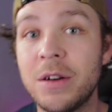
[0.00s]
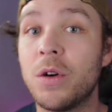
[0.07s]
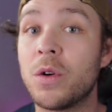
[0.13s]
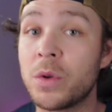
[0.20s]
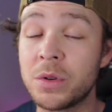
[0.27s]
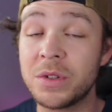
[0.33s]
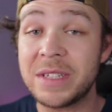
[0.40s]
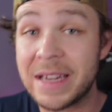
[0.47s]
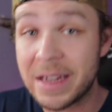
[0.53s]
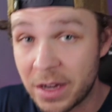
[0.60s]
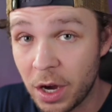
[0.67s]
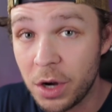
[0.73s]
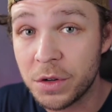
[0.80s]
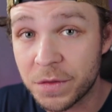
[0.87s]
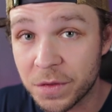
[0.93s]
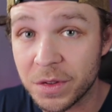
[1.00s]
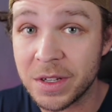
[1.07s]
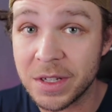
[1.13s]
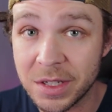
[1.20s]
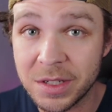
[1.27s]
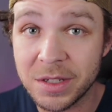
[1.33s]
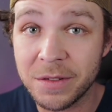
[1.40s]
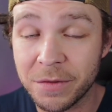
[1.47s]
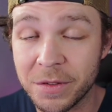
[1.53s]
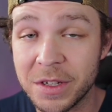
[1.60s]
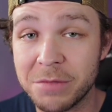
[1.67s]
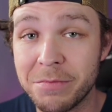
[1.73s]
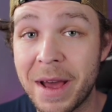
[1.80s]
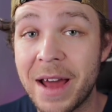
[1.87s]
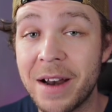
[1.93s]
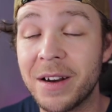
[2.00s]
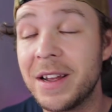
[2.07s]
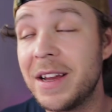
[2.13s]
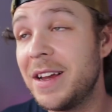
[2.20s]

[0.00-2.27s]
or we're gonna say coach for this matter,